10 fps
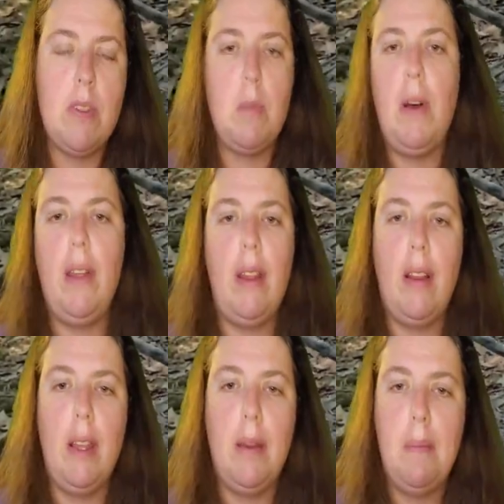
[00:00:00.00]
a small
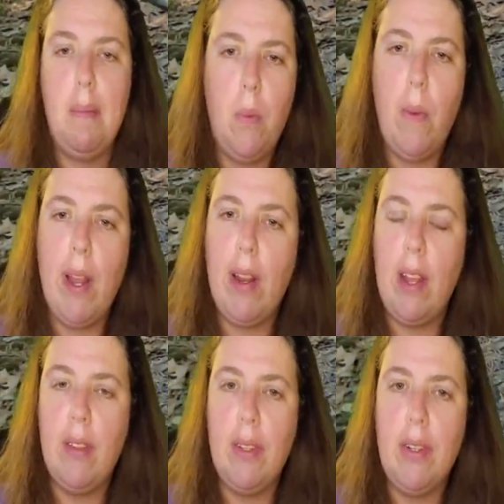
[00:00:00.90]
area, where
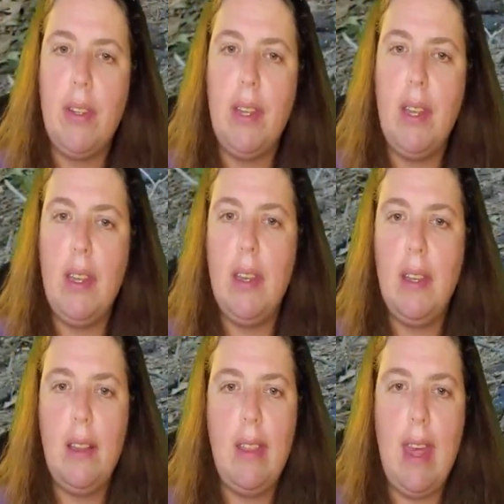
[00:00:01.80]
it looked like
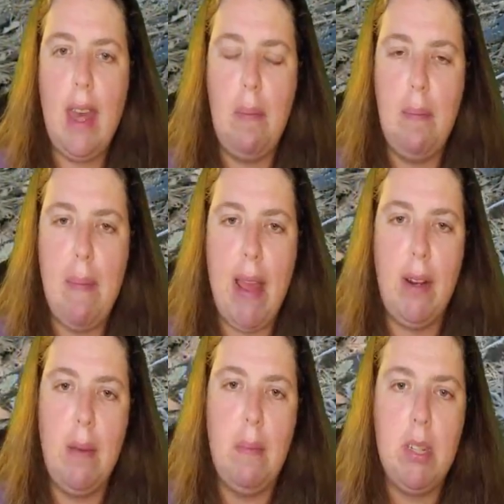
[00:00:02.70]
they had
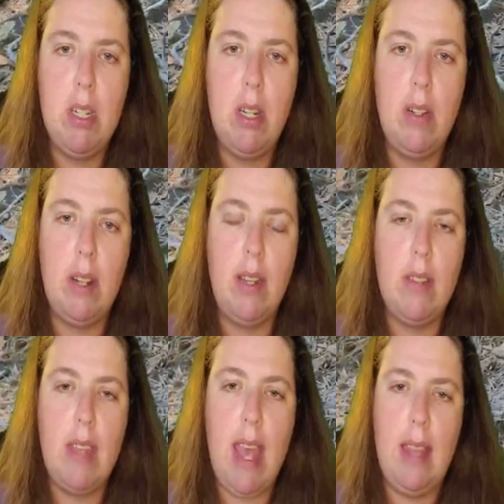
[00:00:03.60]
mounted machinery
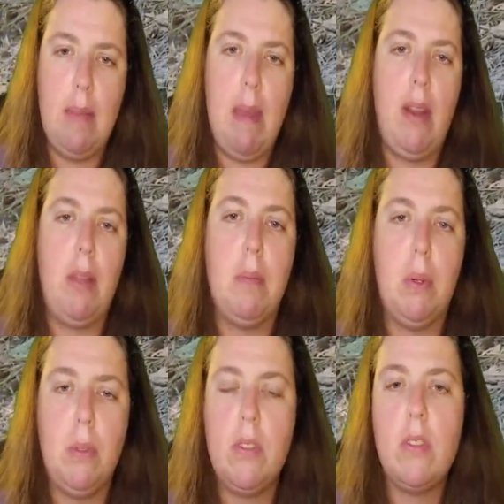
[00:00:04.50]
because they had the mounting
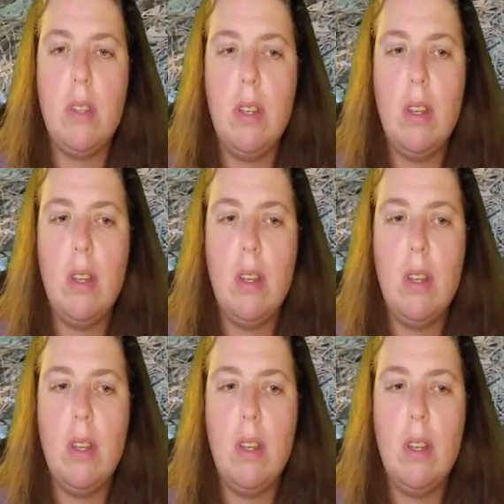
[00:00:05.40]
bolts,